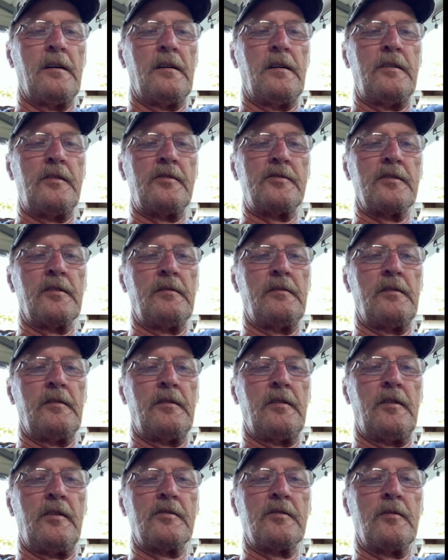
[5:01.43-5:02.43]
Usually
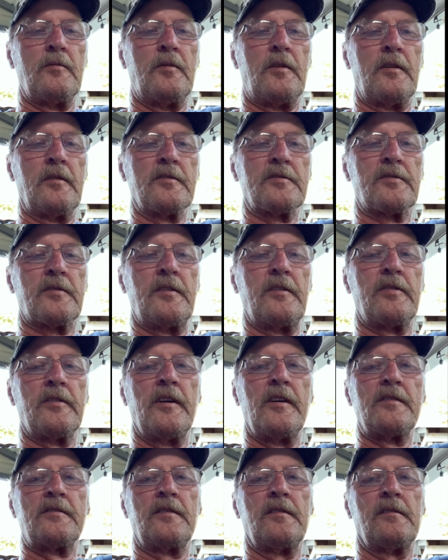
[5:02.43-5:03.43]
one of those three
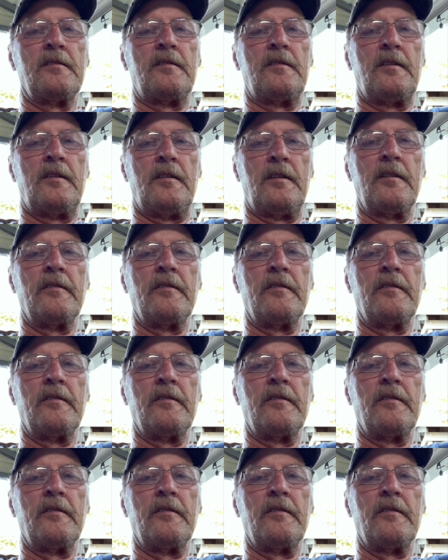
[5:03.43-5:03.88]
things, you can